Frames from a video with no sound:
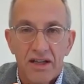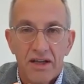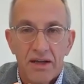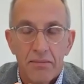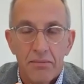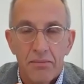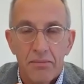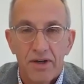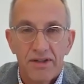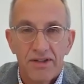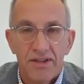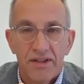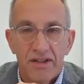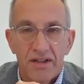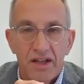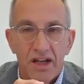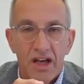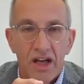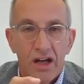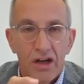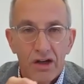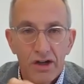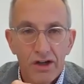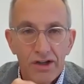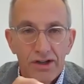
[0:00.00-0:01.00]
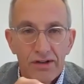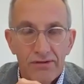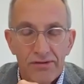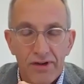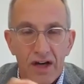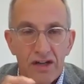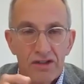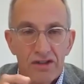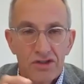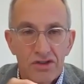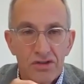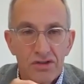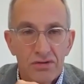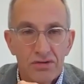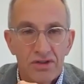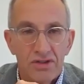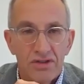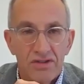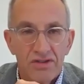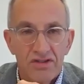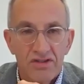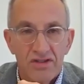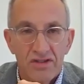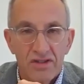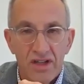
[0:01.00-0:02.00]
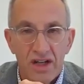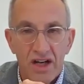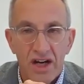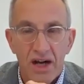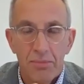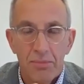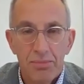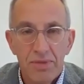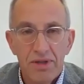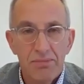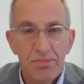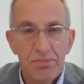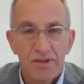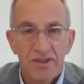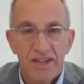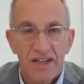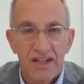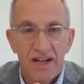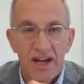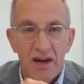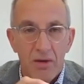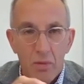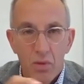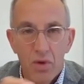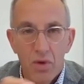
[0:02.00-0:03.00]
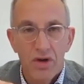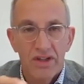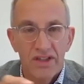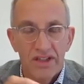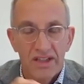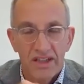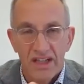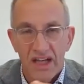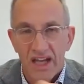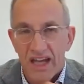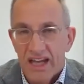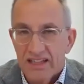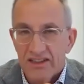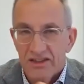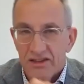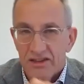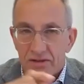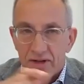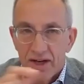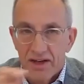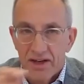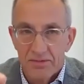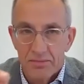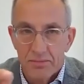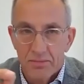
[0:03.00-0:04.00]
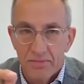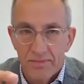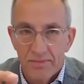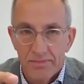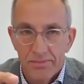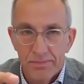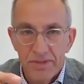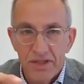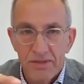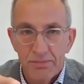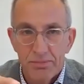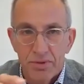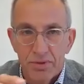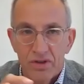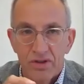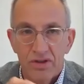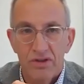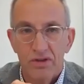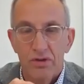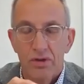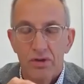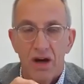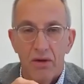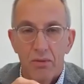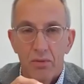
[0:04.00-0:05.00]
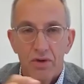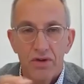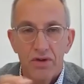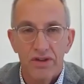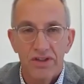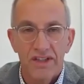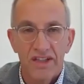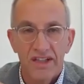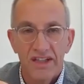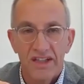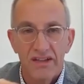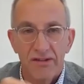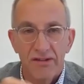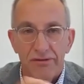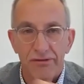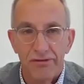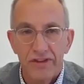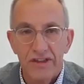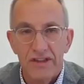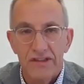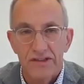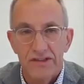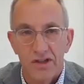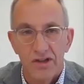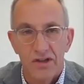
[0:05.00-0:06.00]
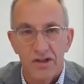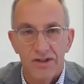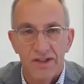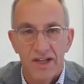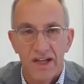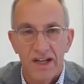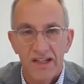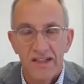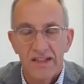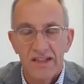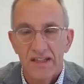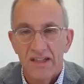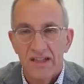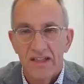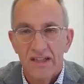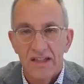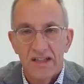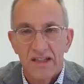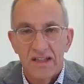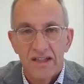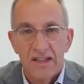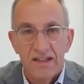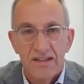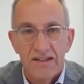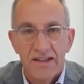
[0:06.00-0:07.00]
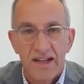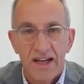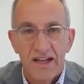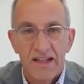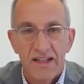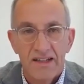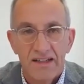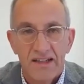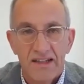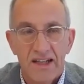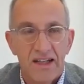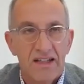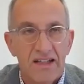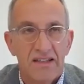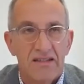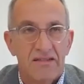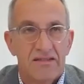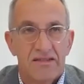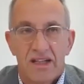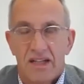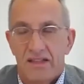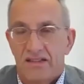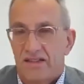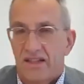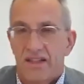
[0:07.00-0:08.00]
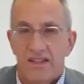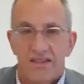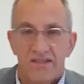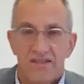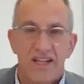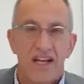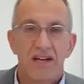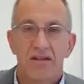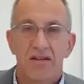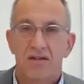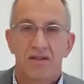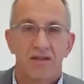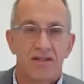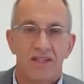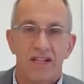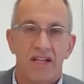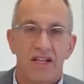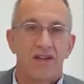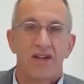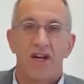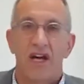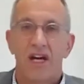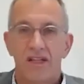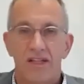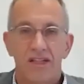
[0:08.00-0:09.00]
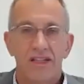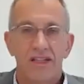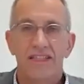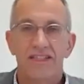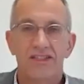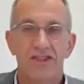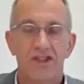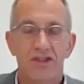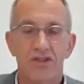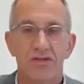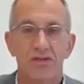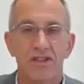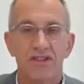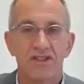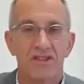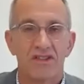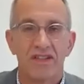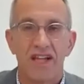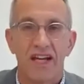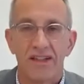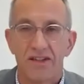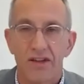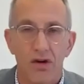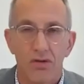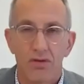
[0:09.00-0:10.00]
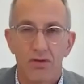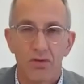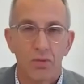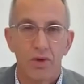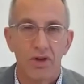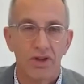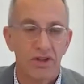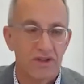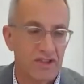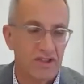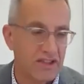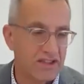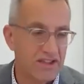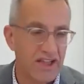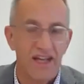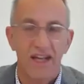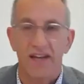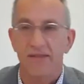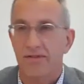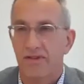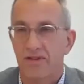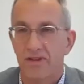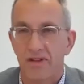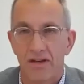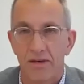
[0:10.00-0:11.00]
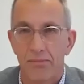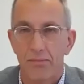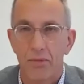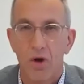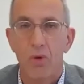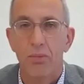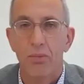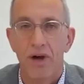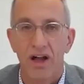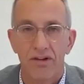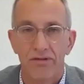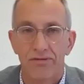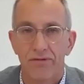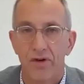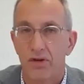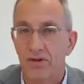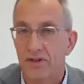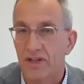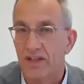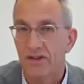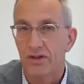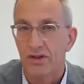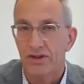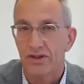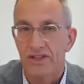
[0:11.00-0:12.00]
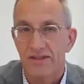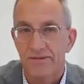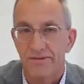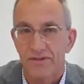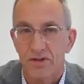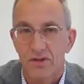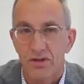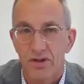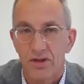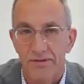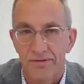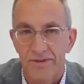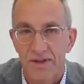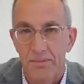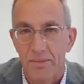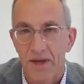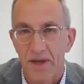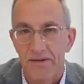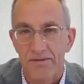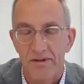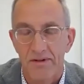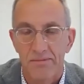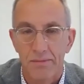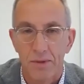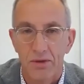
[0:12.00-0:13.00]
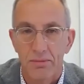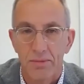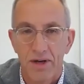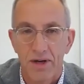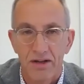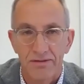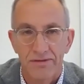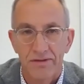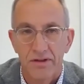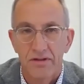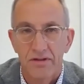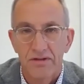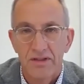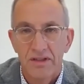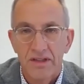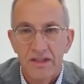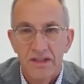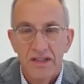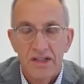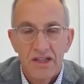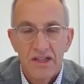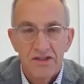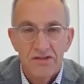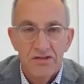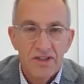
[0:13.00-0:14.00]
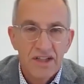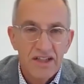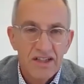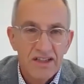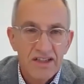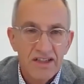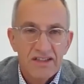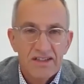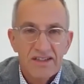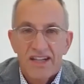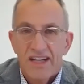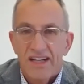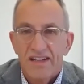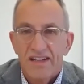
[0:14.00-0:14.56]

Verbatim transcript: But a lot of our students are people that are working, handcraft people who are working in the field all day. They, they, yeah, they're, they're in the streets. They don't work yet. They have a, a mobile phone, and not even all of them have a mobile phone. So they're, they're